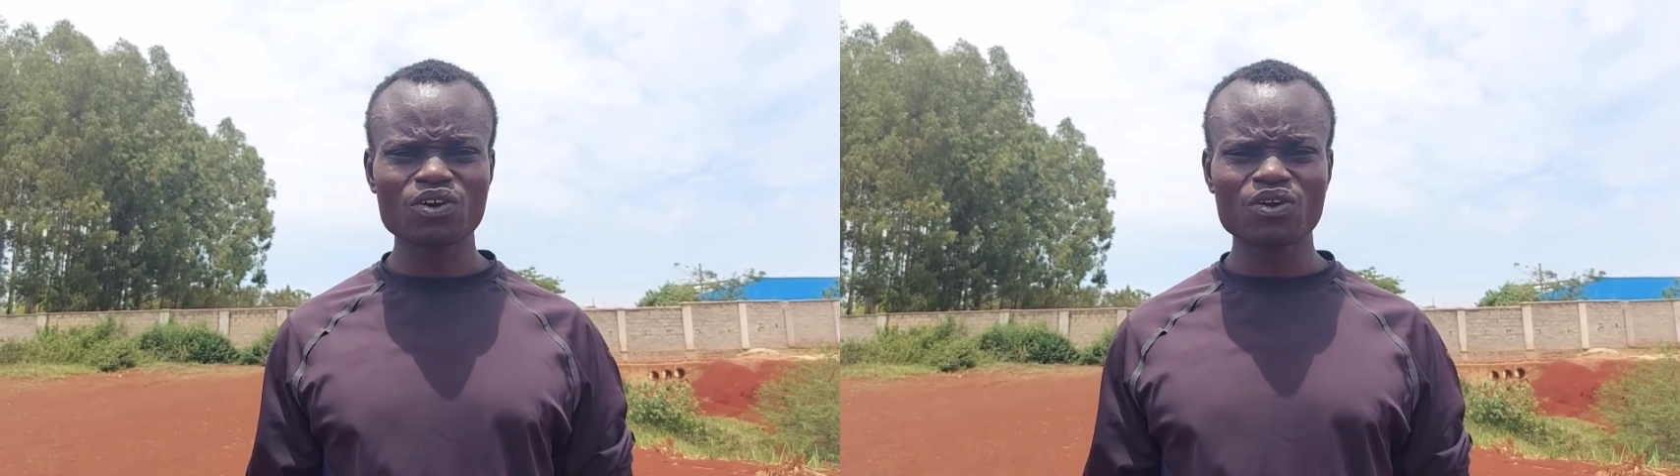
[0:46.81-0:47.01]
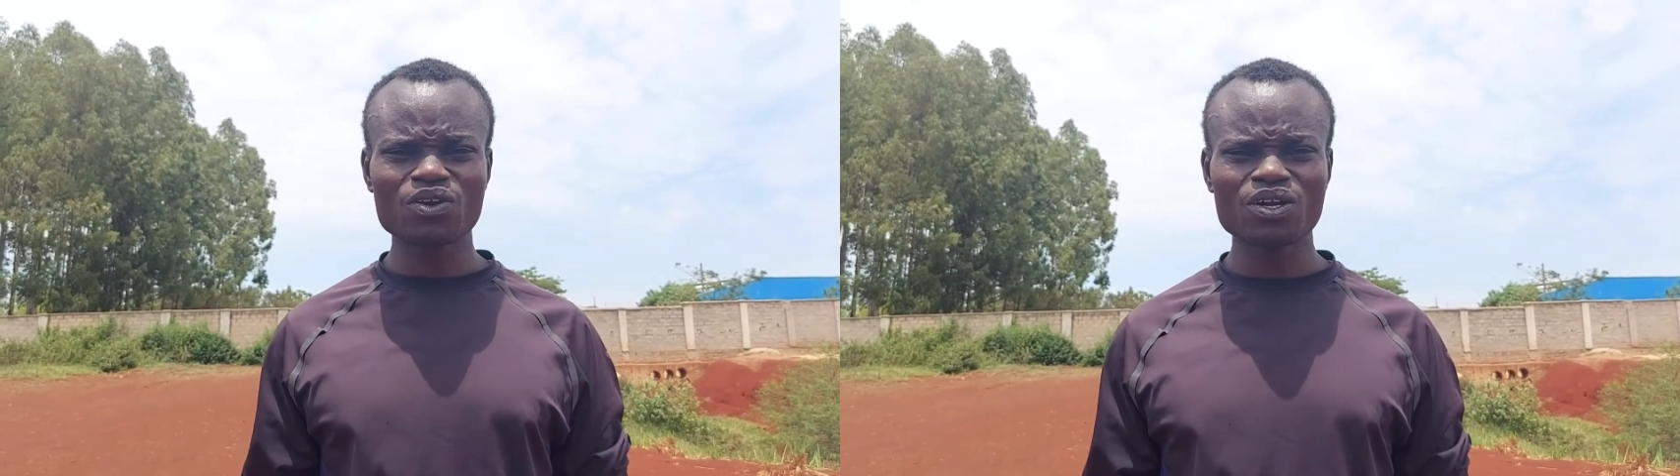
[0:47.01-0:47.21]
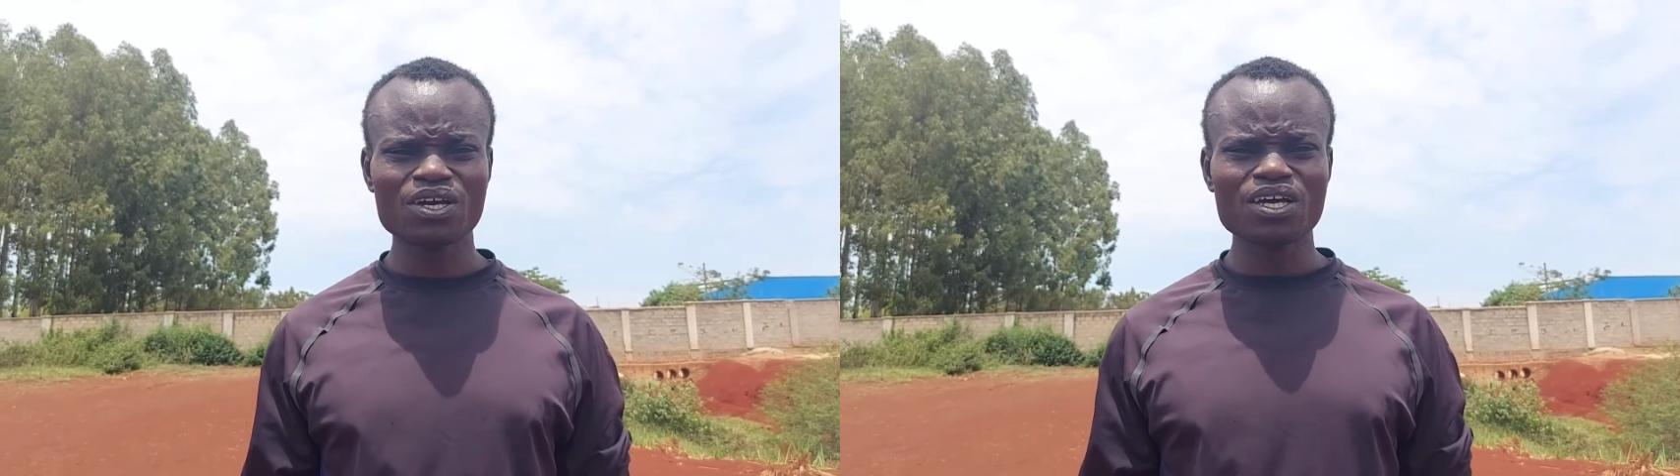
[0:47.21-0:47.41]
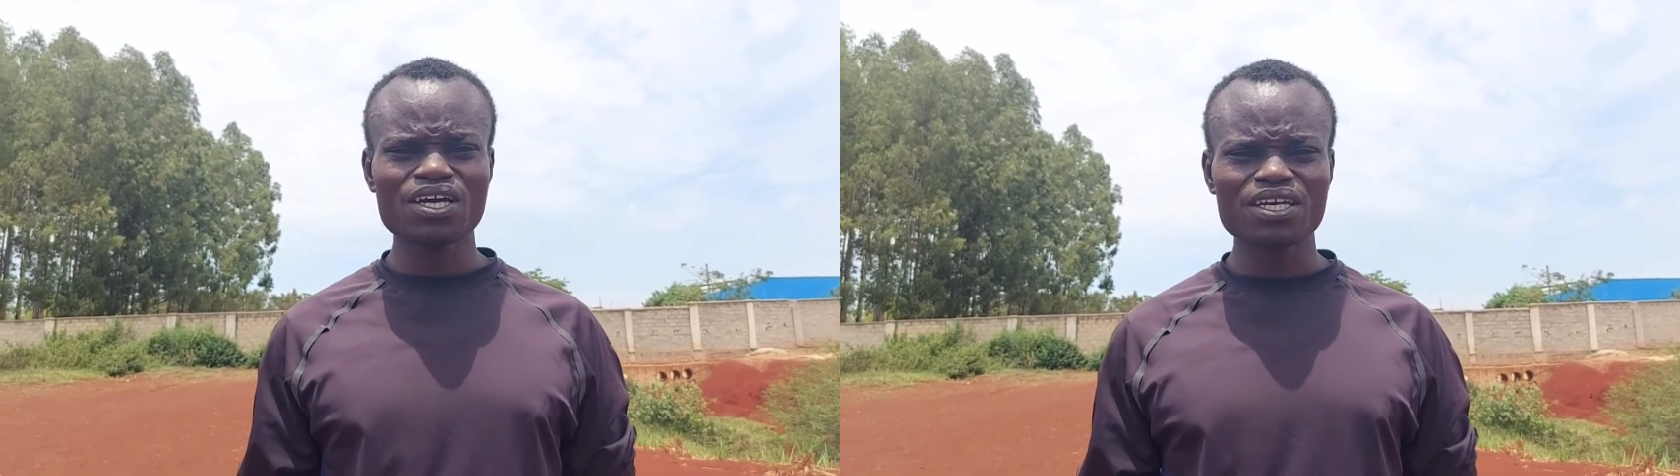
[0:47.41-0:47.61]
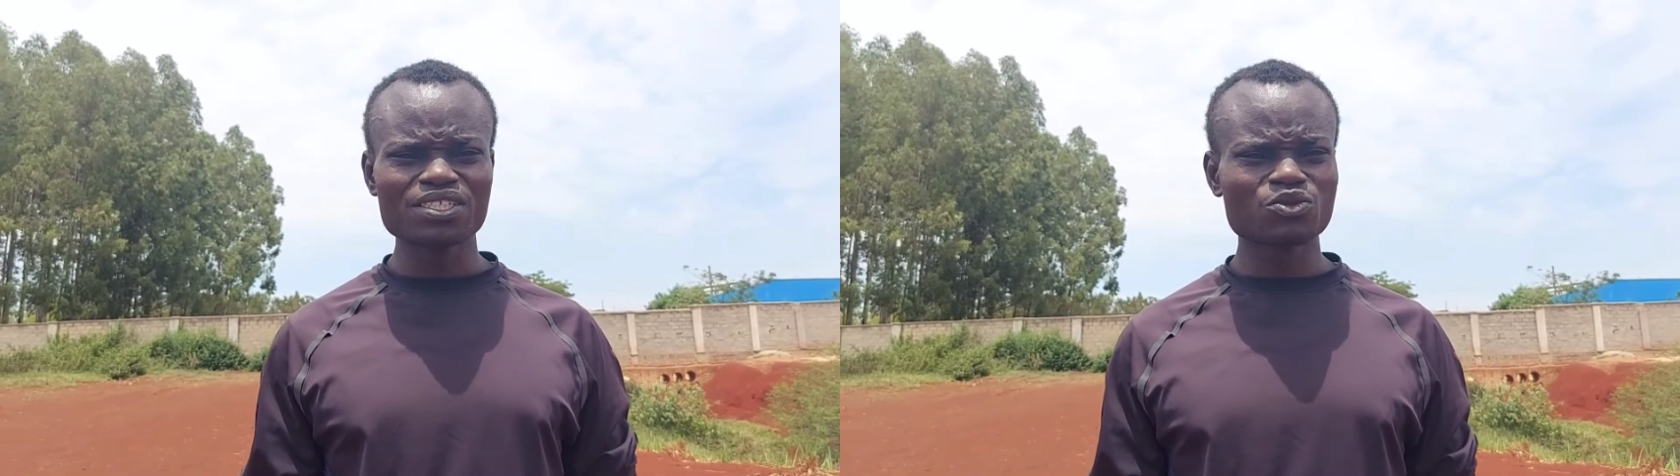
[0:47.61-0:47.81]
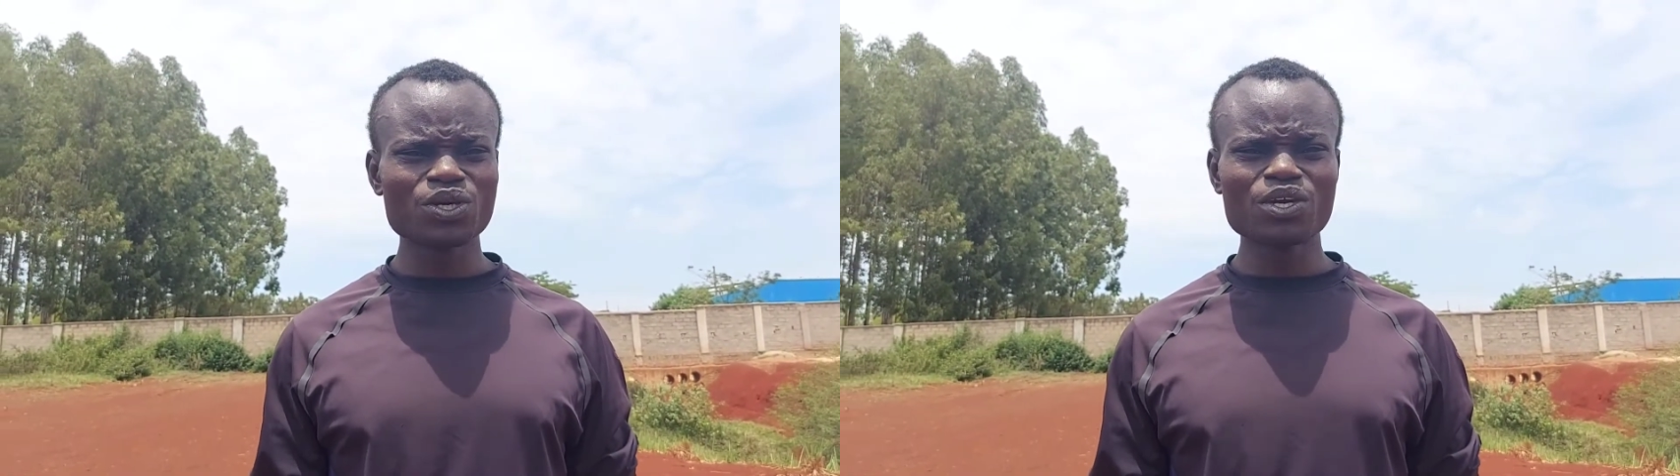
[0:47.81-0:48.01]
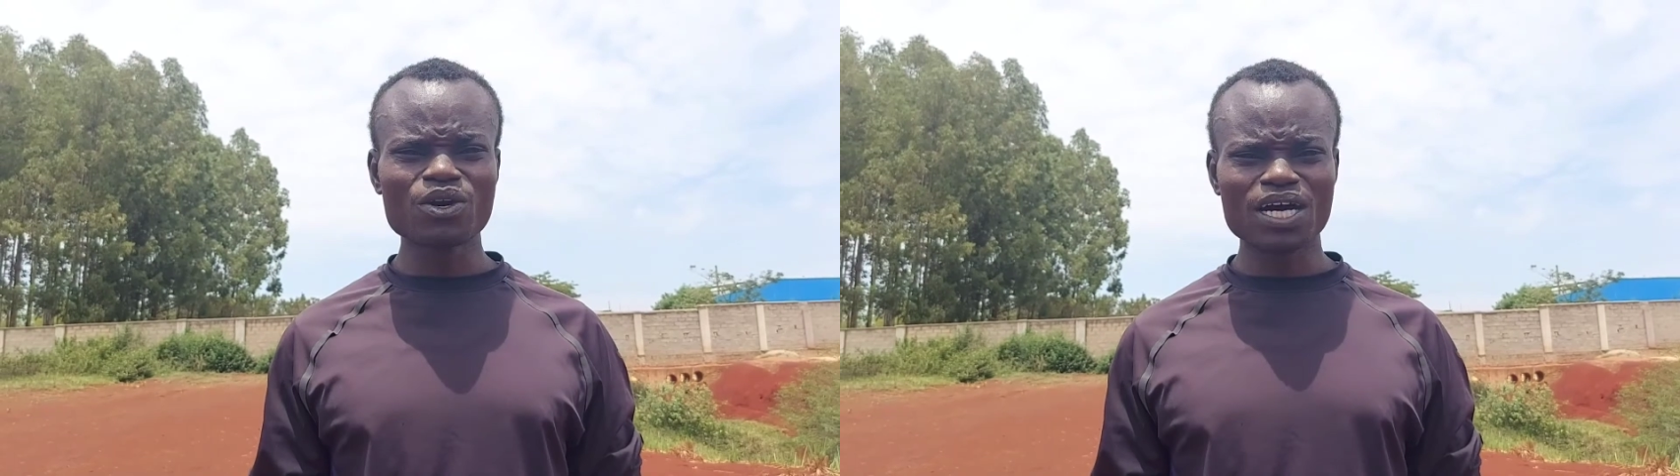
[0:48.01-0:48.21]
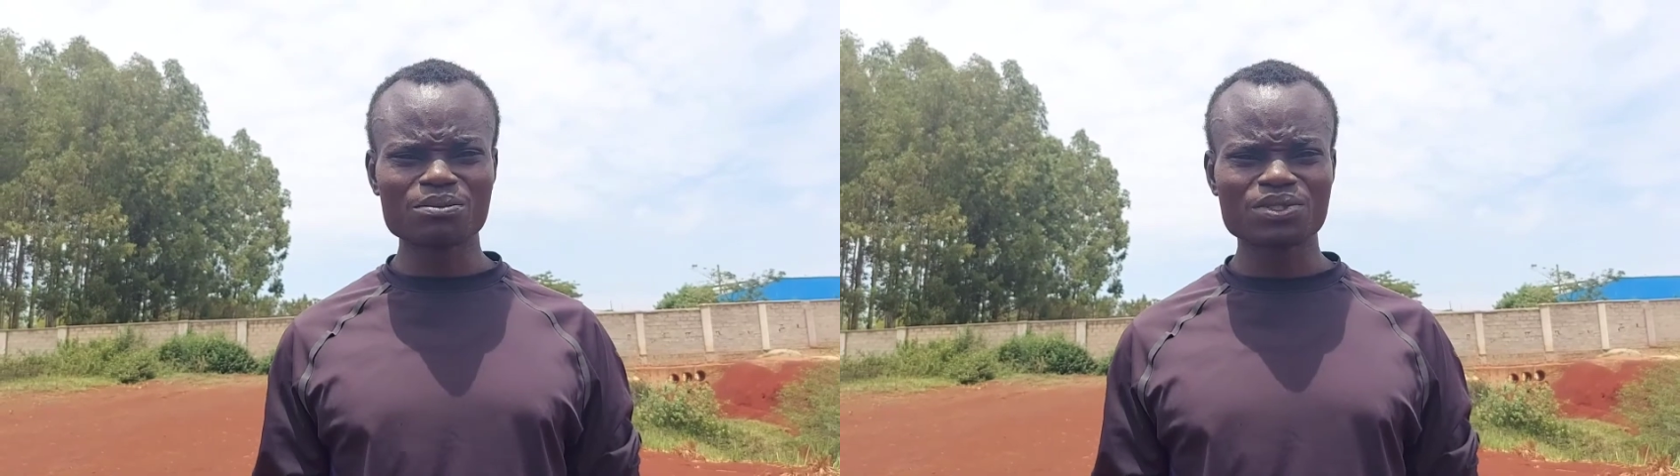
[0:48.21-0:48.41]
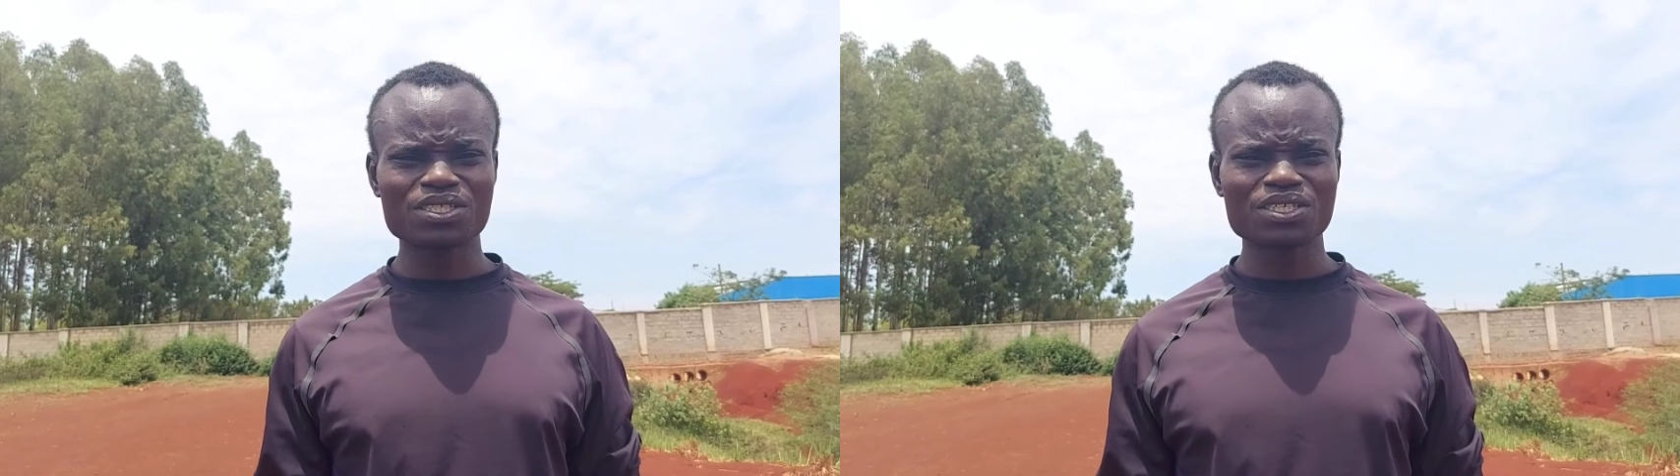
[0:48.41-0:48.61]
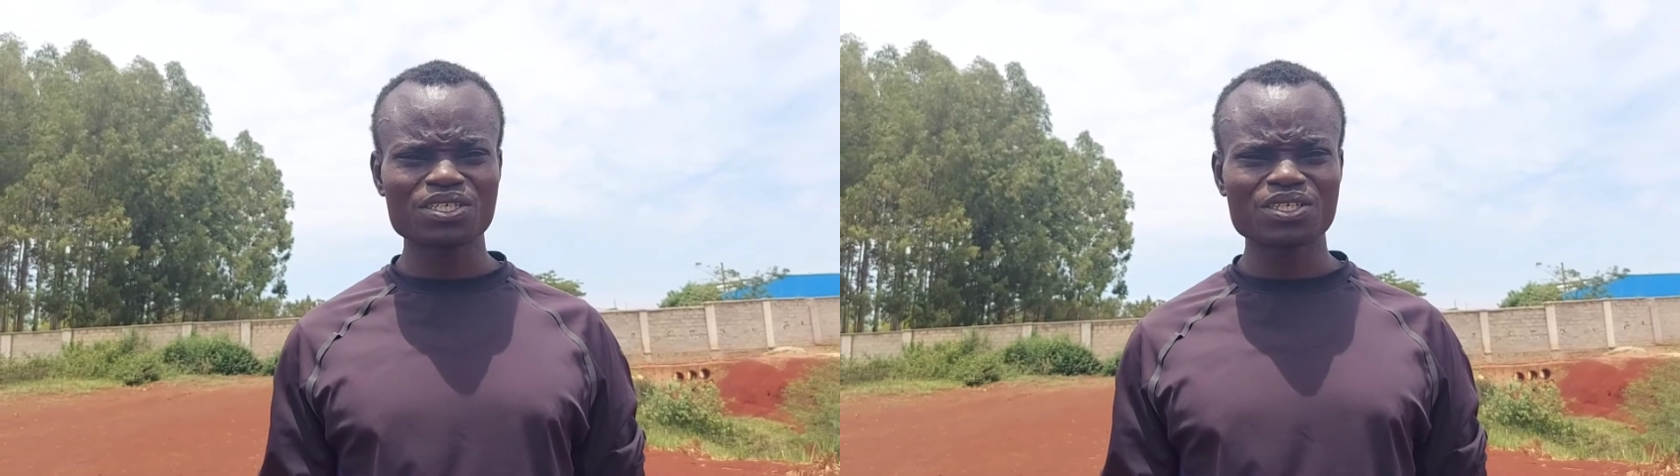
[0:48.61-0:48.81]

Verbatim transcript: all is swinging your arms.